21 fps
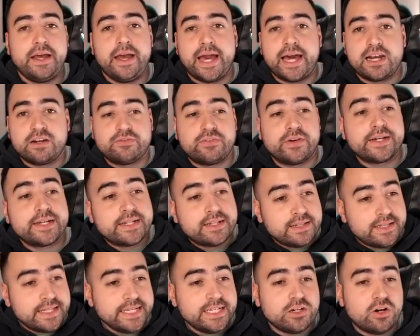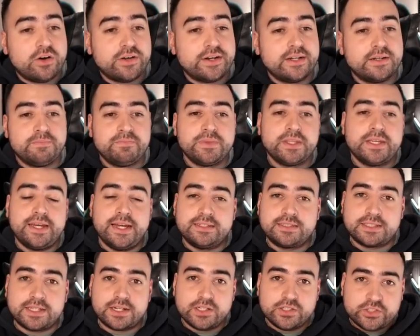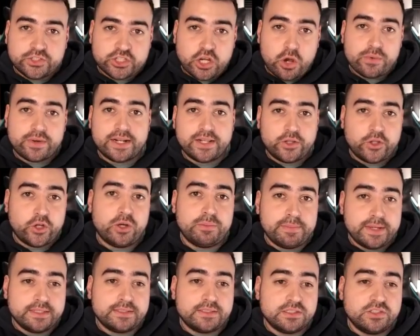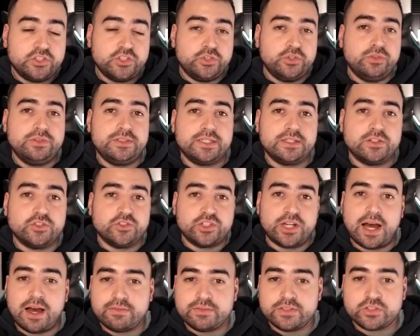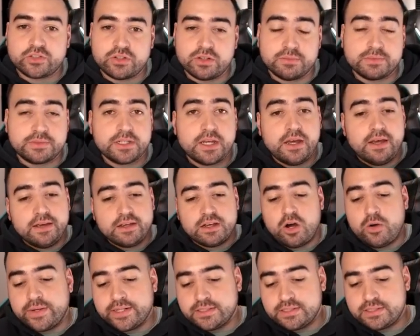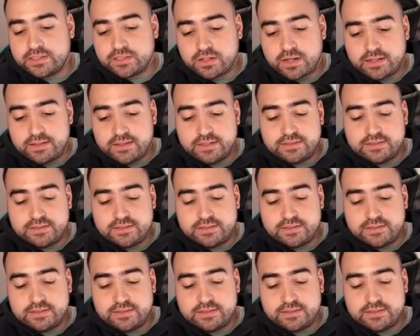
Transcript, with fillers: And if I click on it, it's gonna show an alert message using JavaScript. Going inside